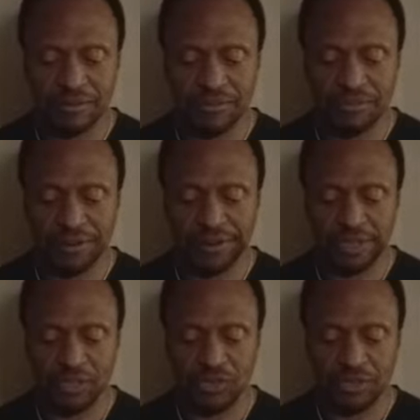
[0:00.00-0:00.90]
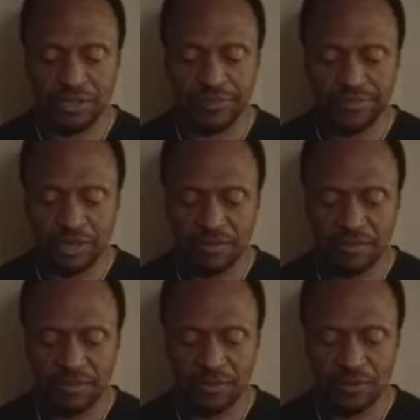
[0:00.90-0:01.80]
Very good.
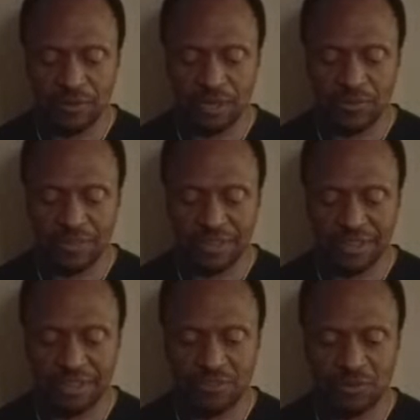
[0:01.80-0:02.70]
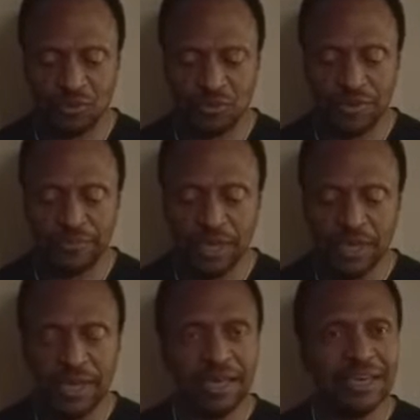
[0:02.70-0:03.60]
So let me get this going.
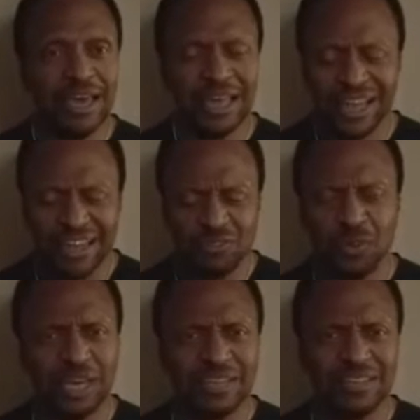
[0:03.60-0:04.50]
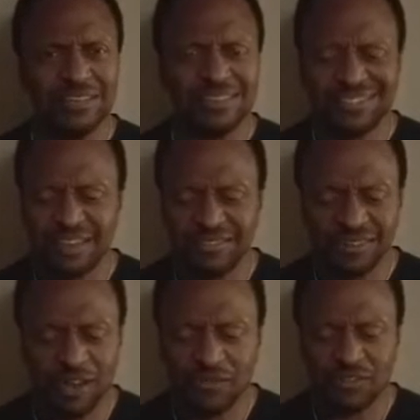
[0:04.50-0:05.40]
Yeah, last week at the end of the session, all of